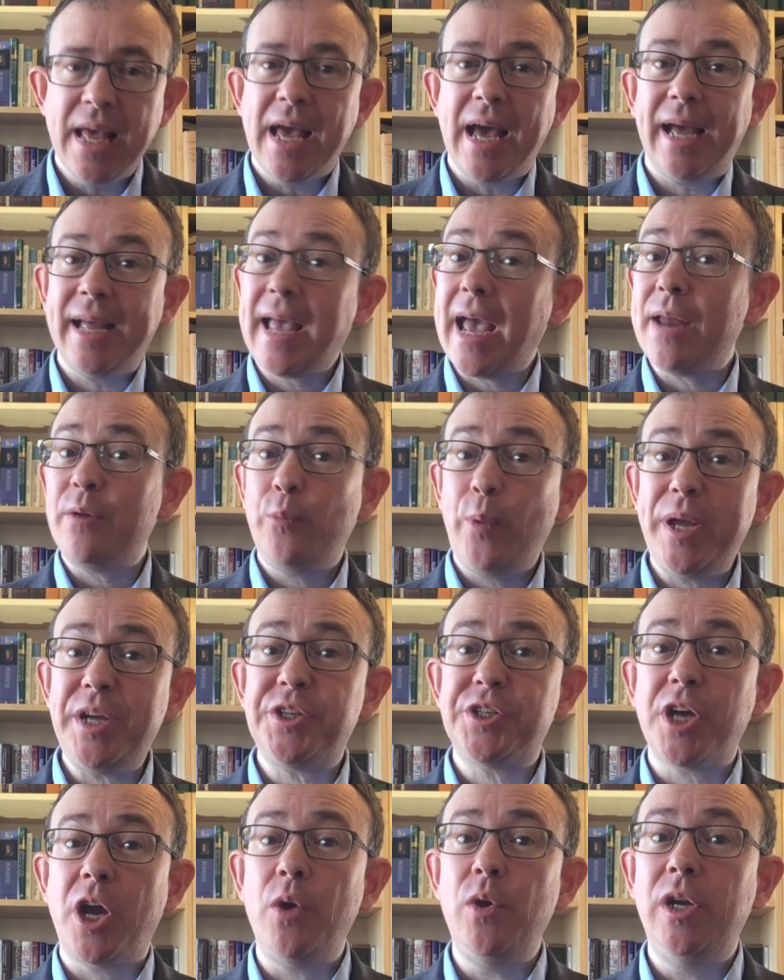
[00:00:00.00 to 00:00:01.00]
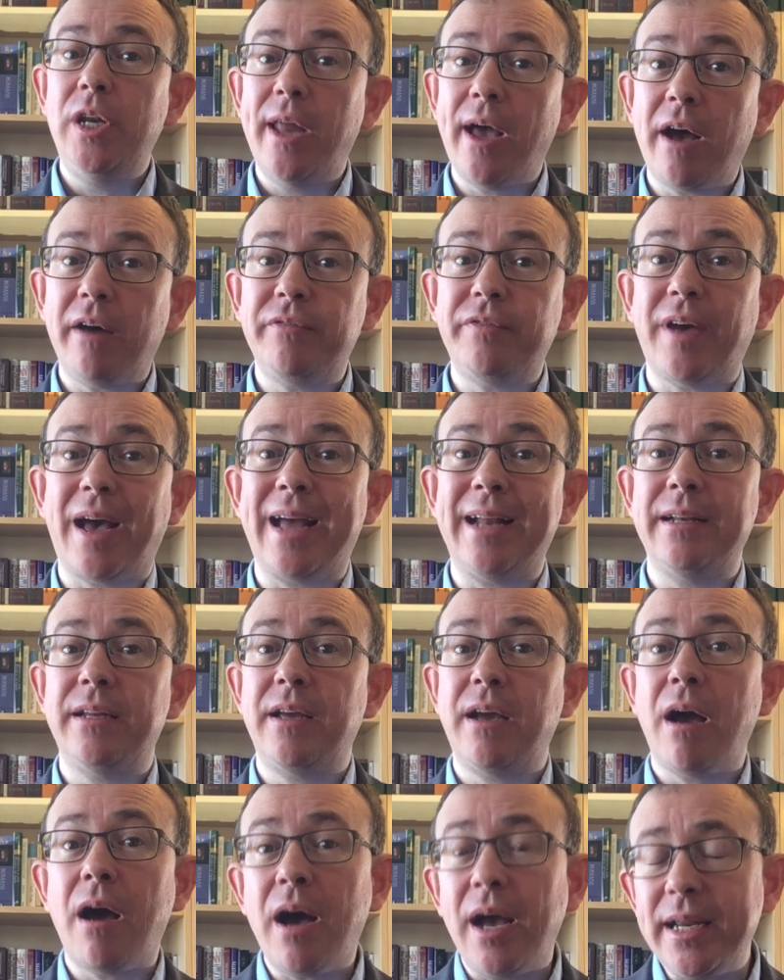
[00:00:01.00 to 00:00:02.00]
Again, we show love and
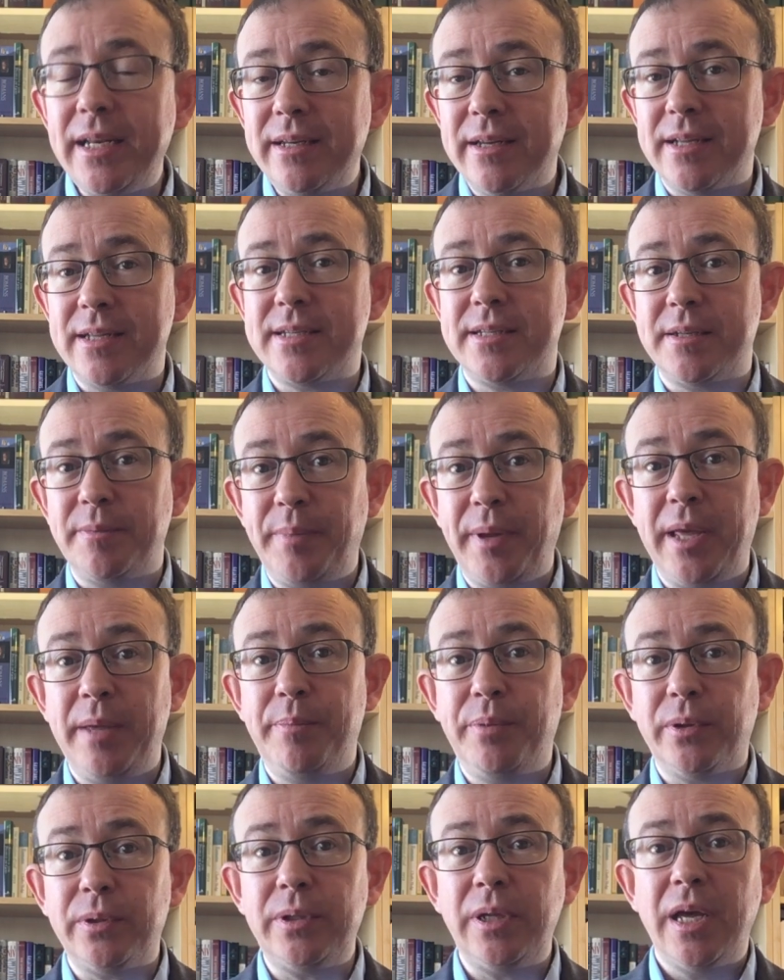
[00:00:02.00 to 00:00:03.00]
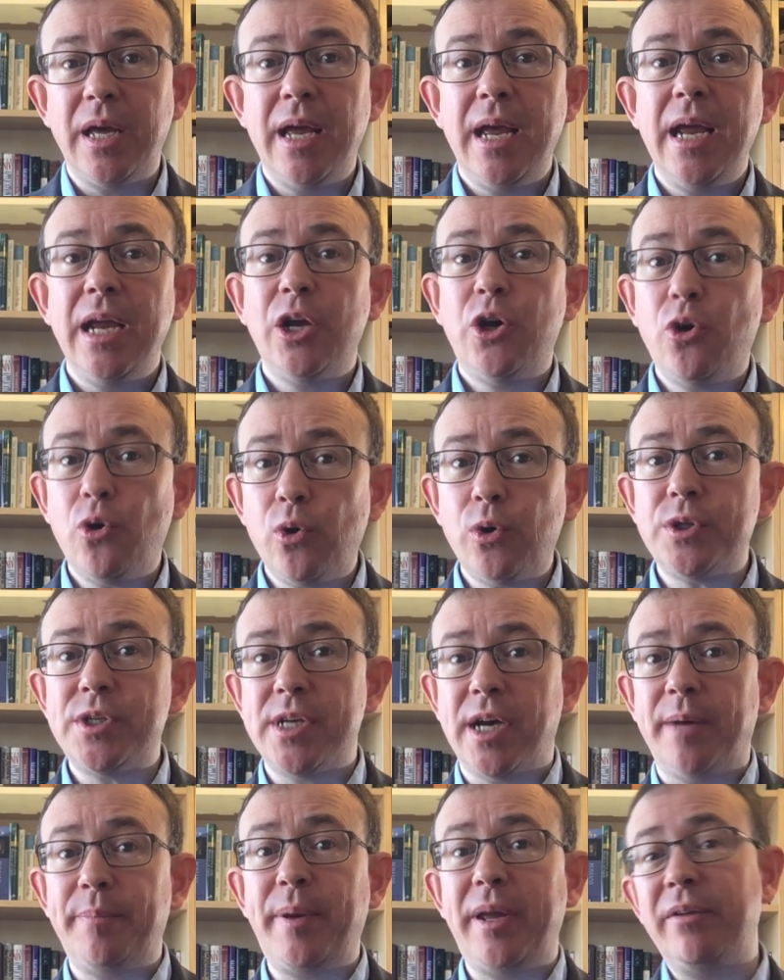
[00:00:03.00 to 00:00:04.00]
kindness to people caught
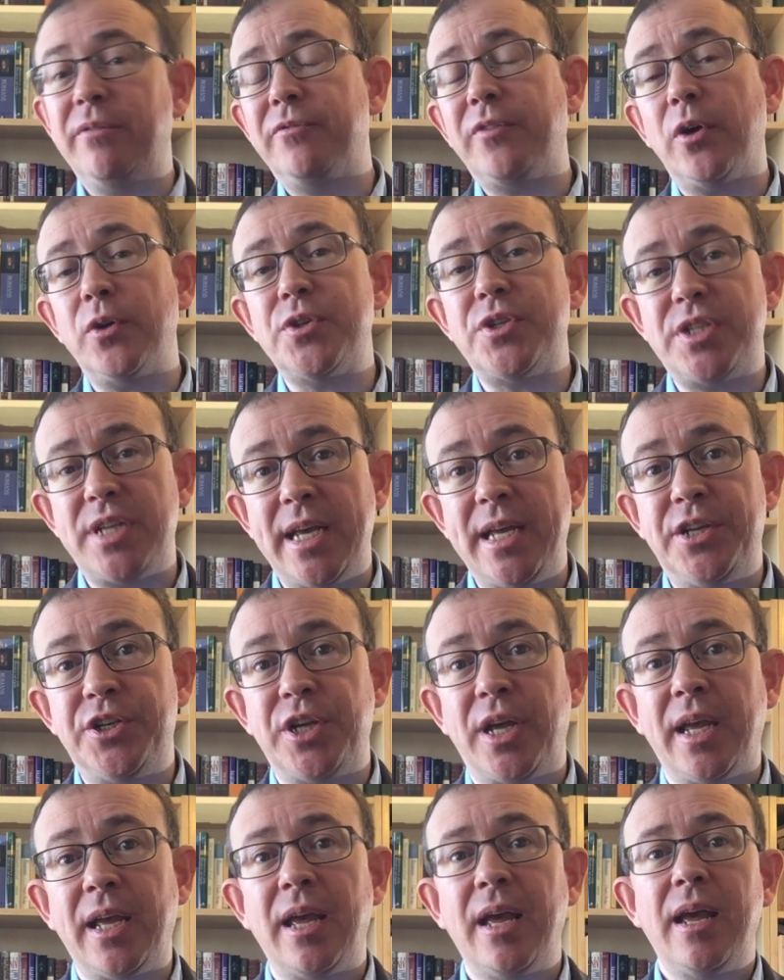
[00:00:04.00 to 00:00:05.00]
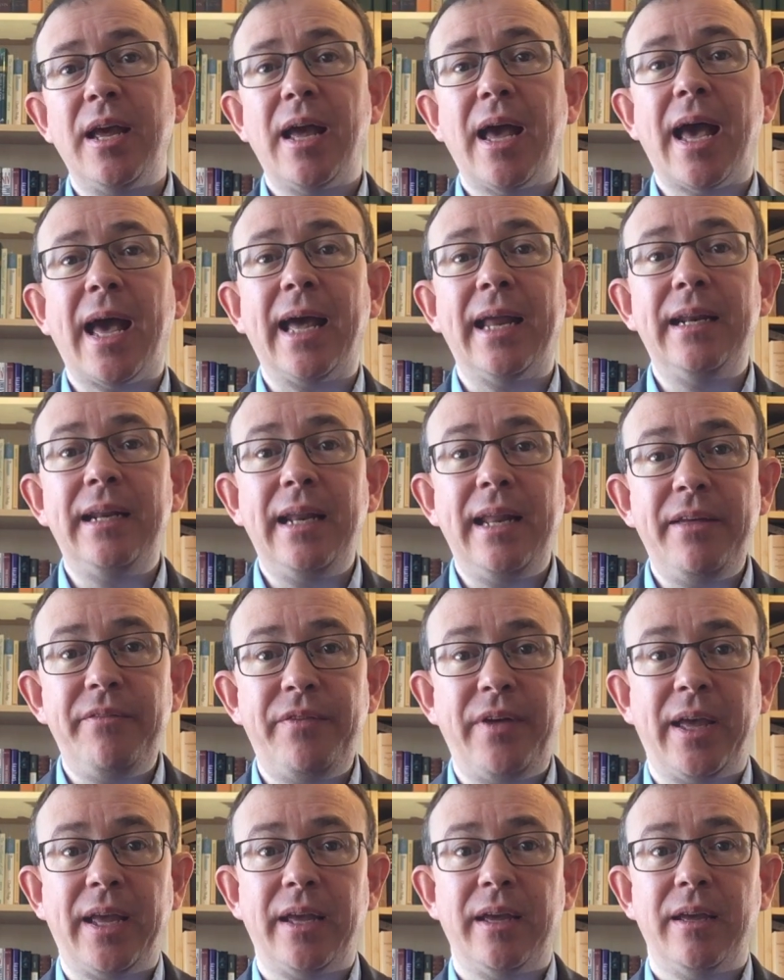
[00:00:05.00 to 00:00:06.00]
up in false teaching and
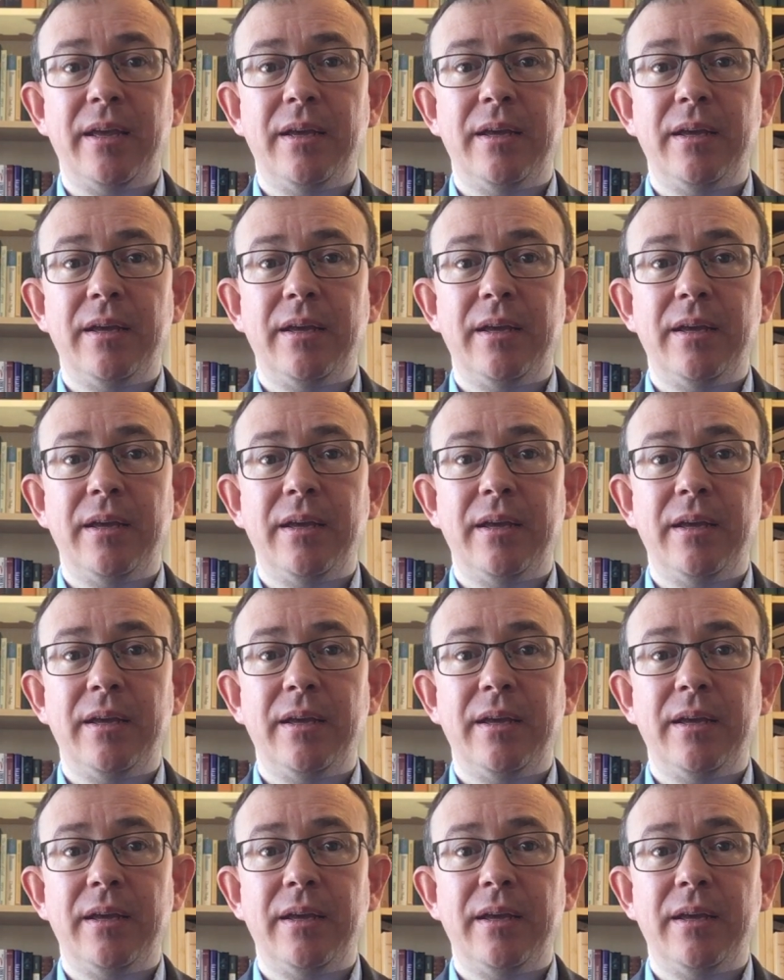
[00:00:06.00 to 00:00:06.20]
living.